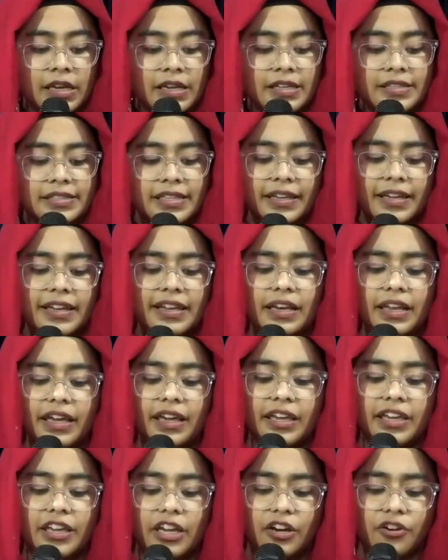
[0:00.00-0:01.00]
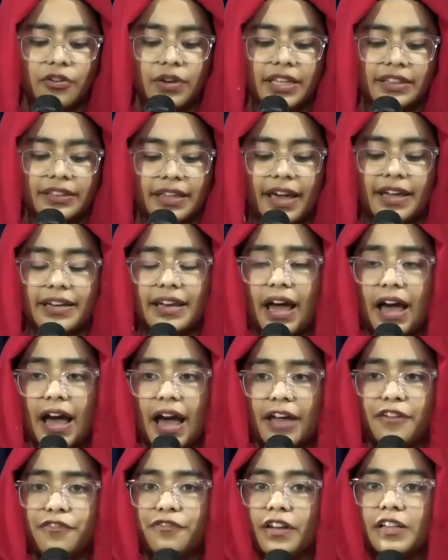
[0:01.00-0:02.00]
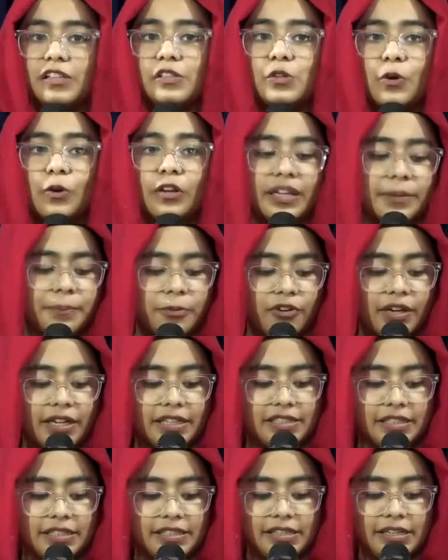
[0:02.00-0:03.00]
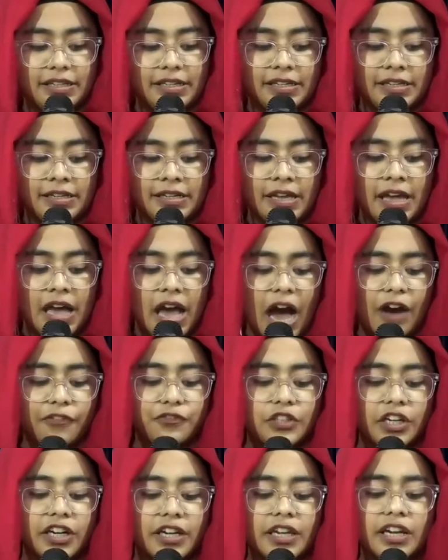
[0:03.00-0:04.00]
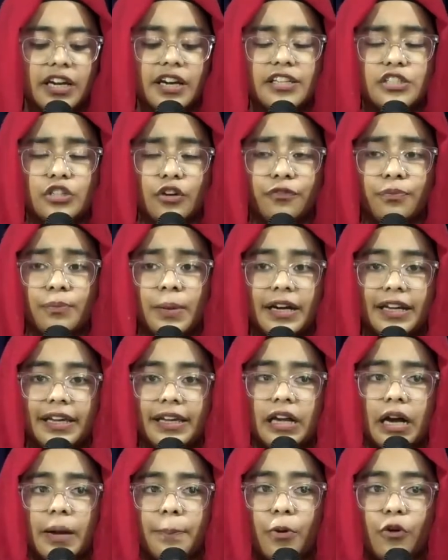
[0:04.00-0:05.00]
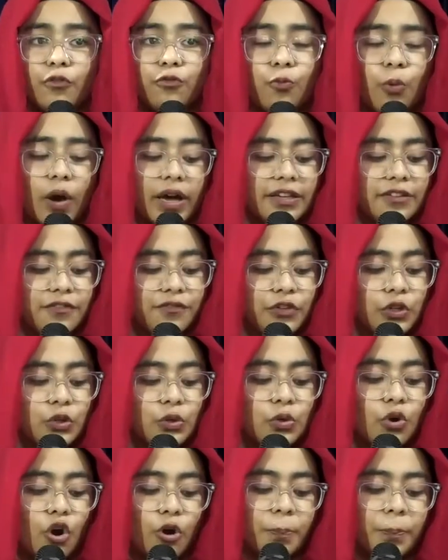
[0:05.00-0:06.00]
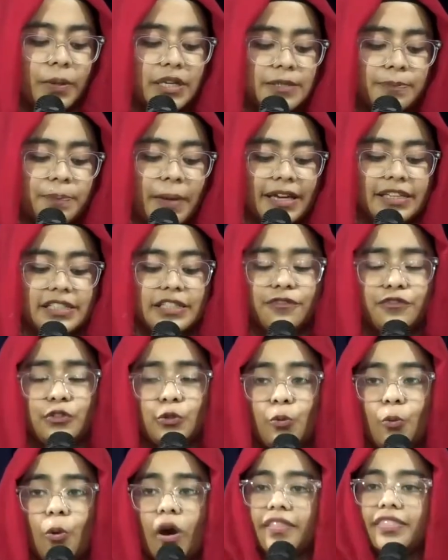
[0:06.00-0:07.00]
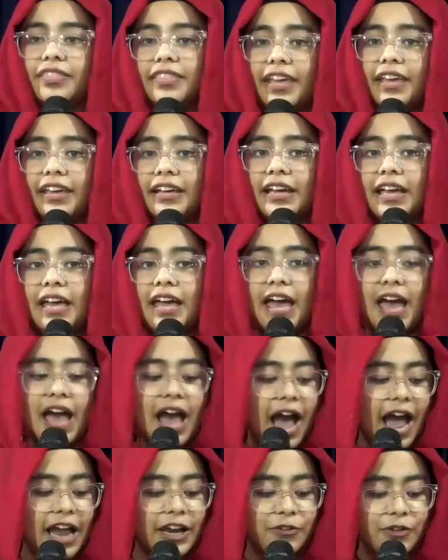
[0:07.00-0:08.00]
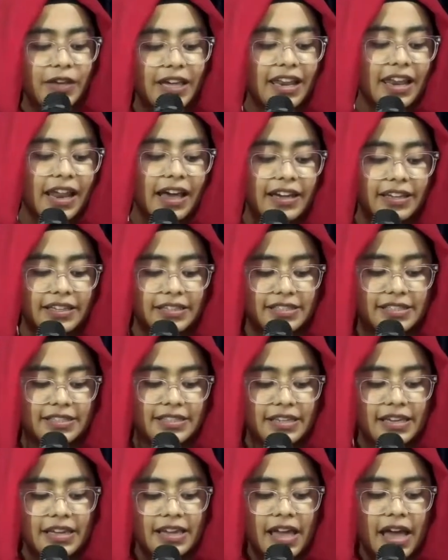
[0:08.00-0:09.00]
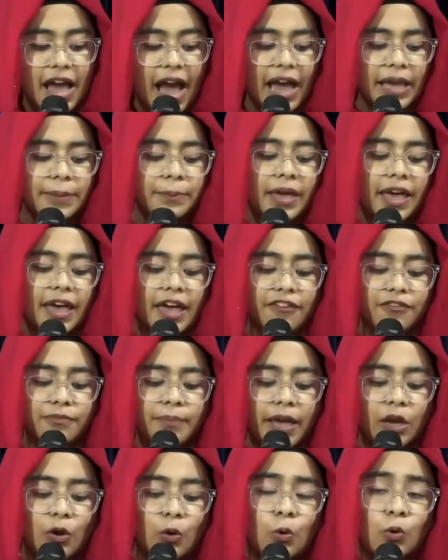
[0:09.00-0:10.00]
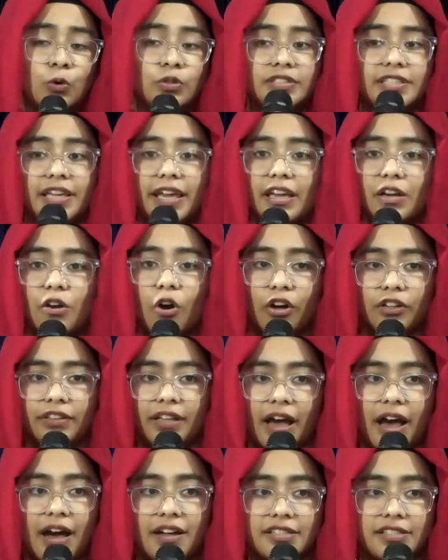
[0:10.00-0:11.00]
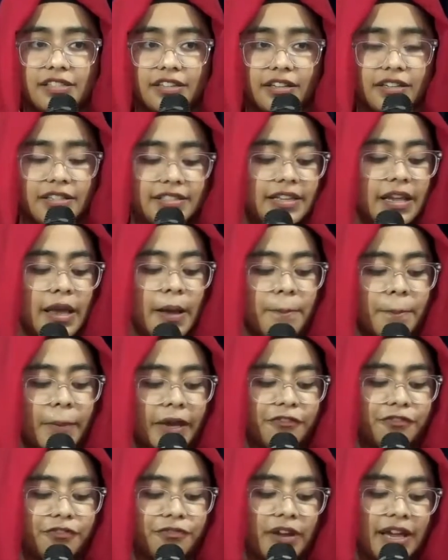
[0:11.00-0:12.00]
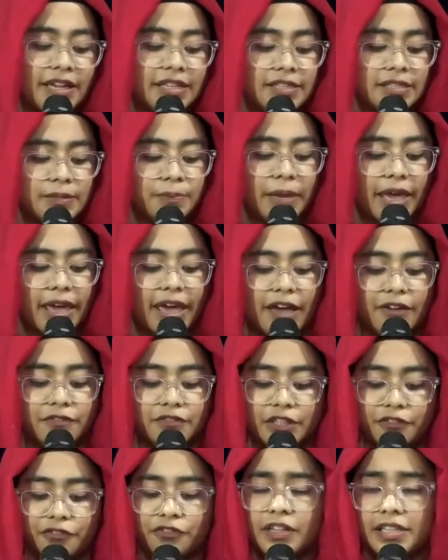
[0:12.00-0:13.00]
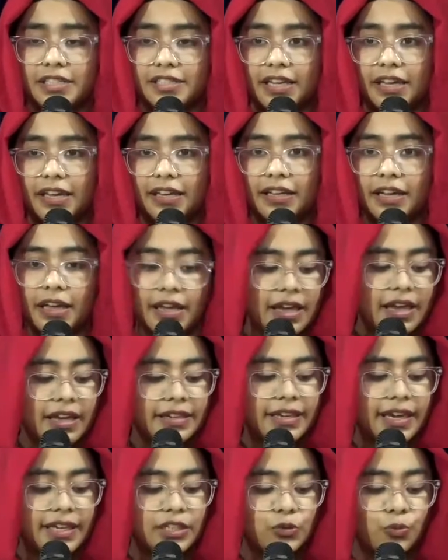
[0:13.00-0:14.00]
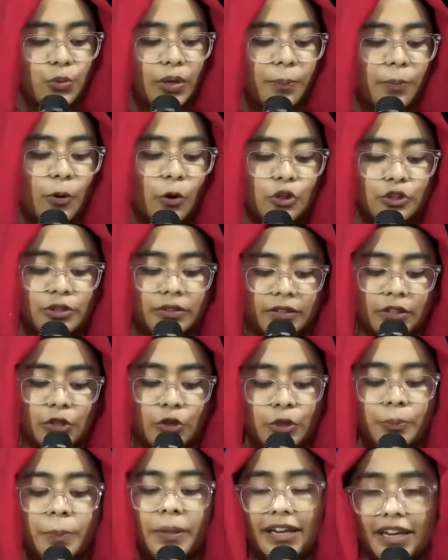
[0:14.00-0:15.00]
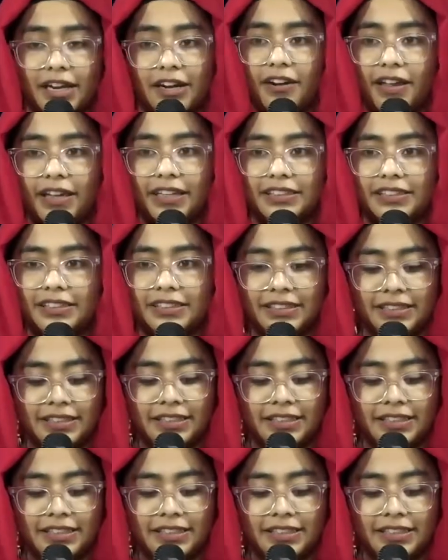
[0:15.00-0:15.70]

Suddenly hearing that, I felt so liberated. After years of mugging up of one view or perspective to one thing, I realized I may have my own take on the answers, my friends may have different take, yet we both could be correct.